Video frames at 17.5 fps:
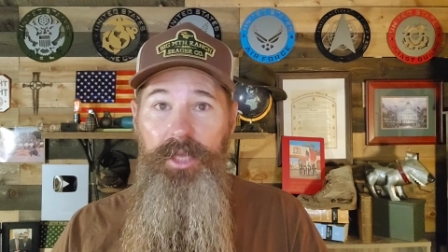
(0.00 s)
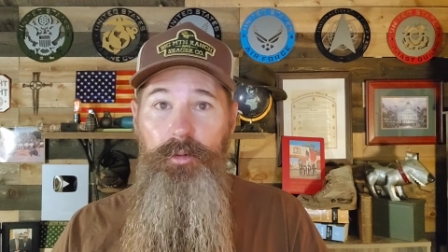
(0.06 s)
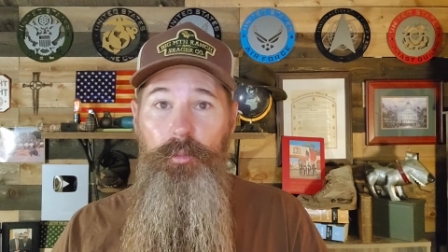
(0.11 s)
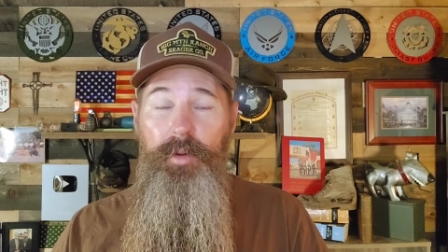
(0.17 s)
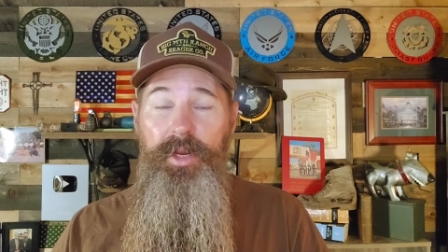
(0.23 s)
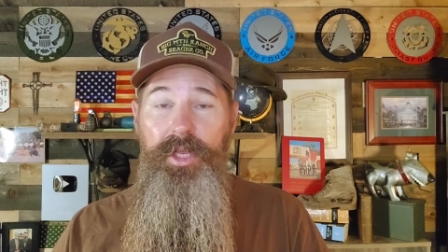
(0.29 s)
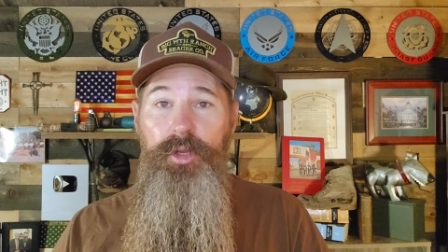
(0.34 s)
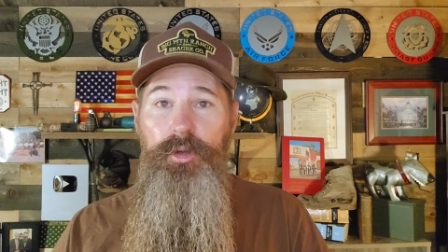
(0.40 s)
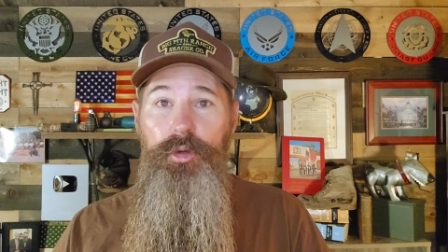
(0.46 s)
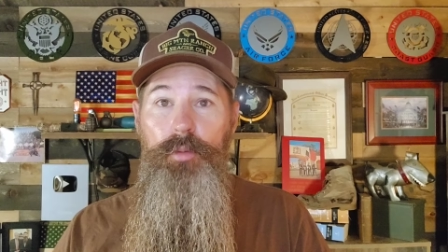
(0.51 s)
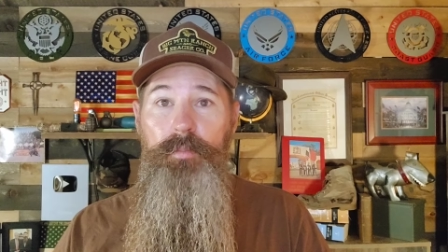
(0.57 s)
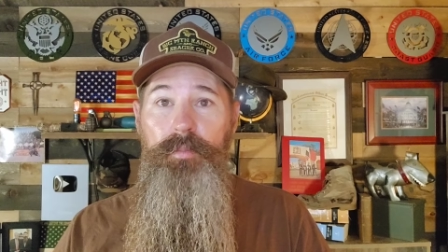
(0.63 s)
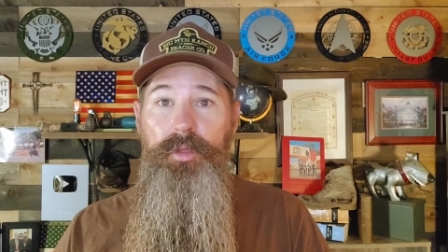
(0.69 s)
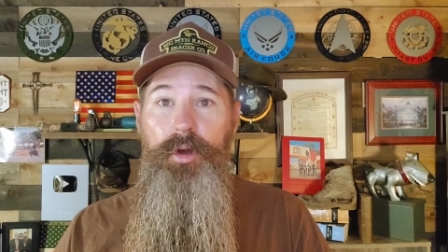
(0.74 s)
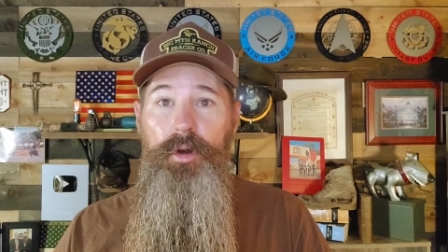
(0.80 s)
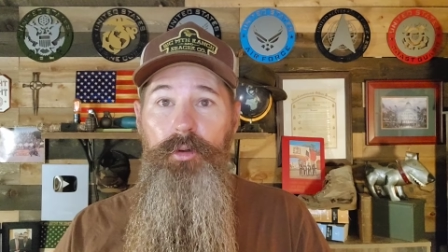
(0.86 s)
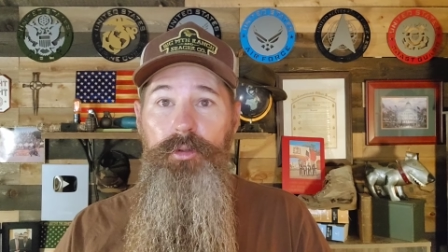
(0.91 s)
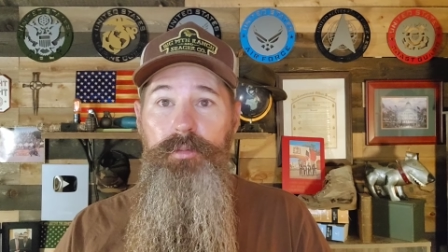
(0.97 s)
and recoup
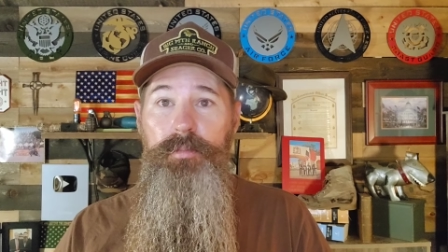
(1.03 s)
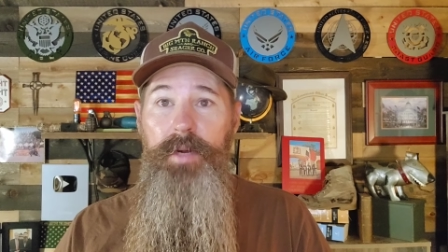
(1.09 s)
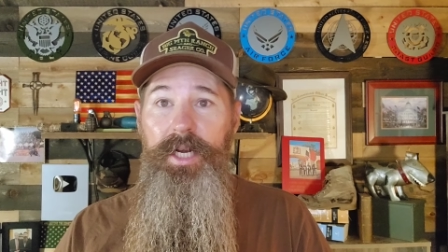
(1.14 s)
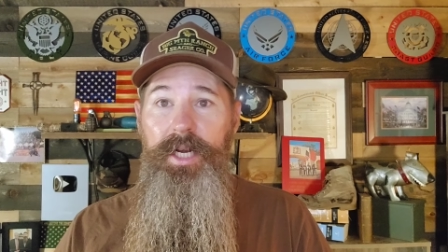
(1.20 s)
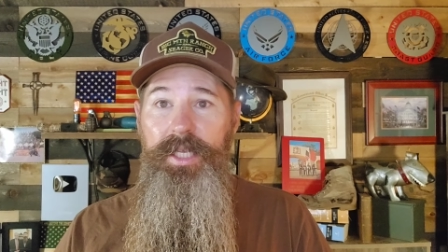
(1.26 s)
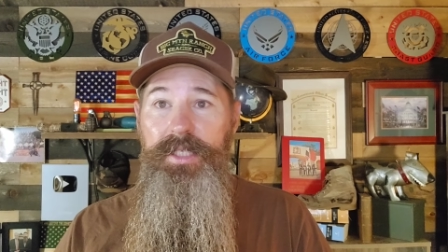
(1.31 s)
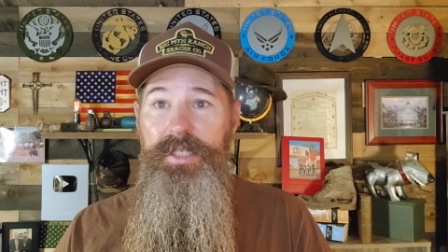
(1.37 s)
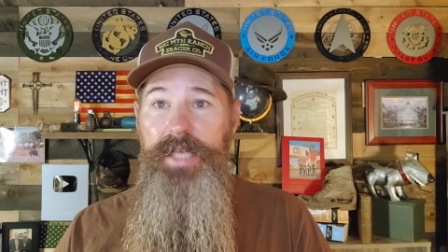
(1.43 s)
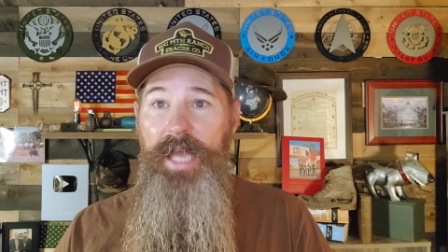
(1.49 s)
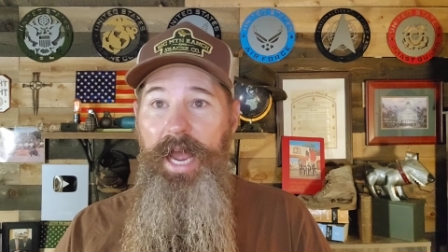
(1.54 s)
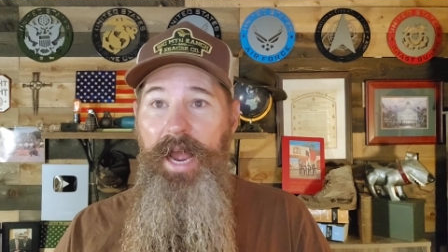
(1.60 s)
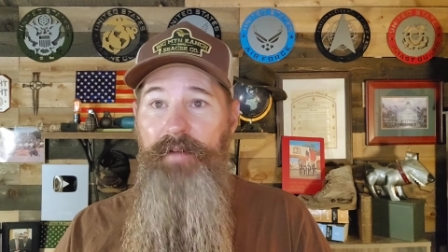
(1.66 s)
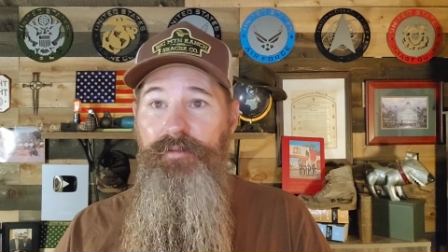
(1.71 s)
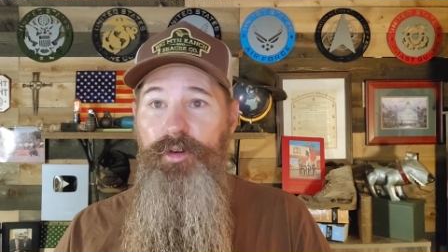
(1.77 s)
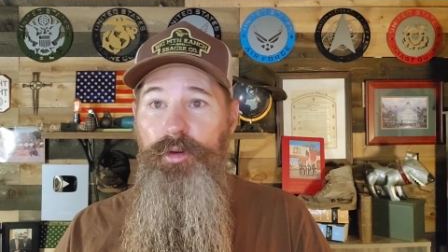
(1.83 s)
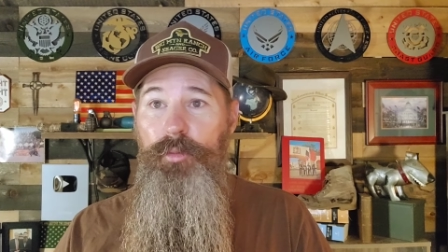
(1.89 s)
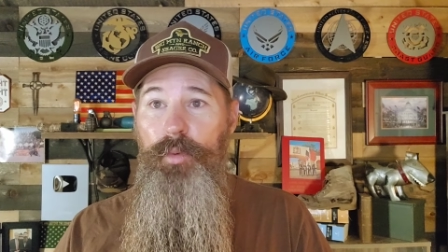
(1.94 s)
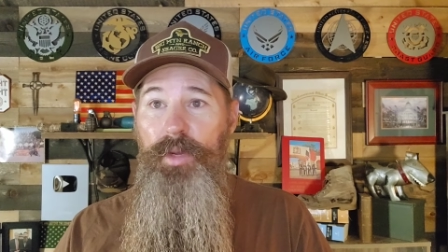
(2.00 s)
those monies
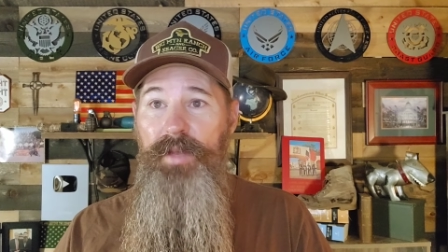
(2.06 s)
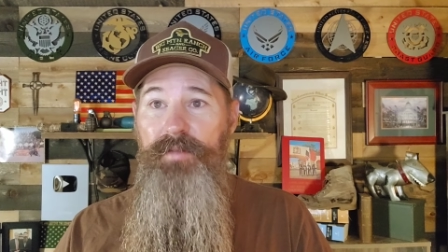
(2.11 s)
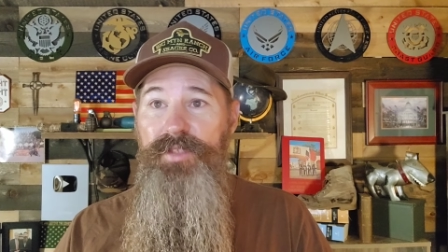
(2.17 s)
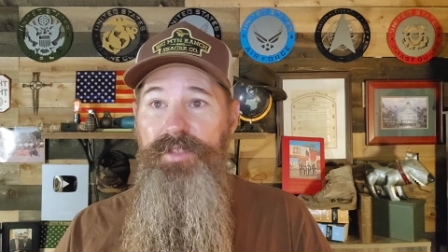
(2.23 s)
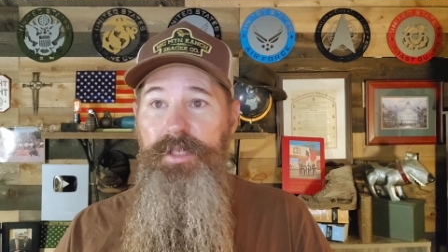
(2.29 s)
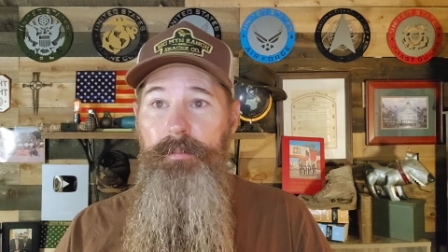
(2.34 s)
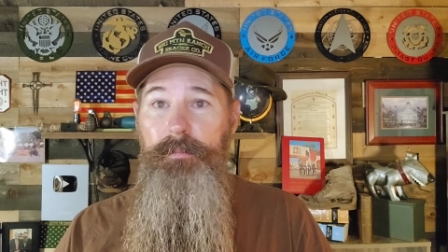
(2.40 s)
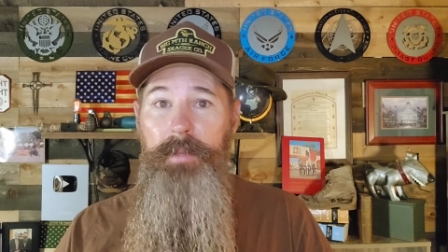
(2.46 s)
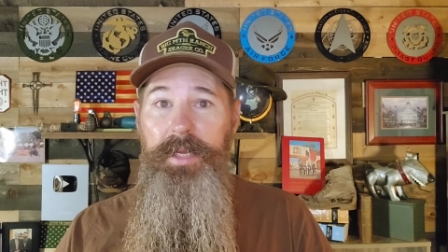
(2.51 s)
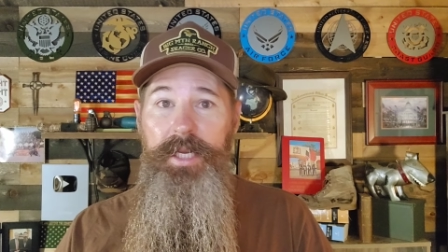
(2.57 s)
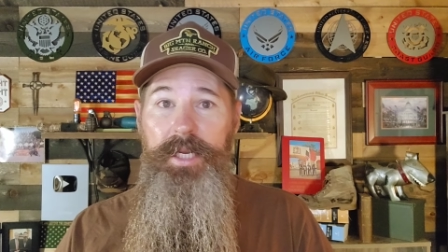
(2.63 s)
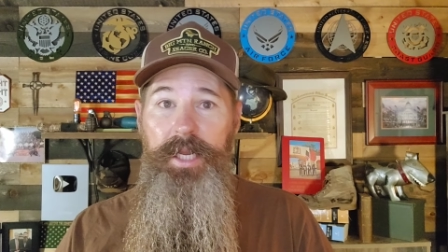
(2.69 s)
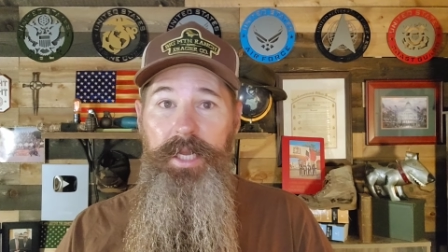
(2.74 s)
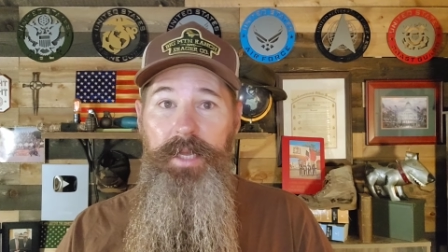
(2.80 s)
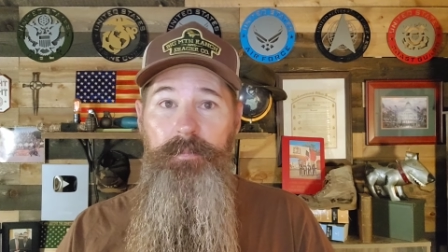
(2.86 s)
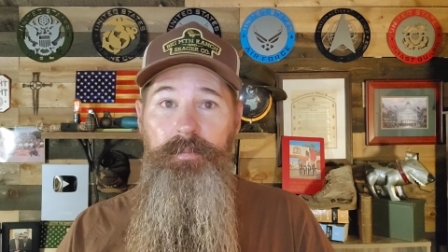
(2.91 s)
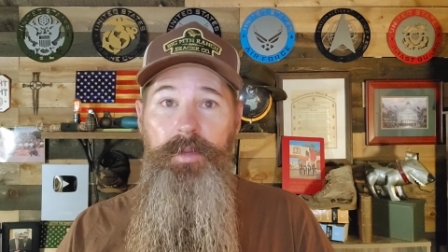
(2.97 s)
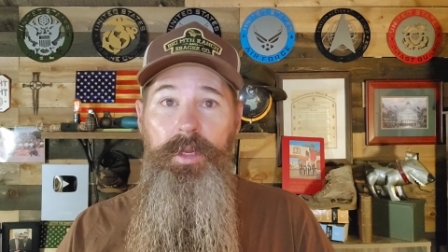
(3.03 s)
after we've submitted
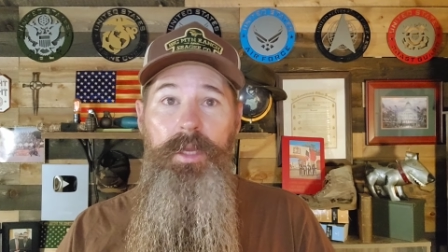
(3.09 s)
it.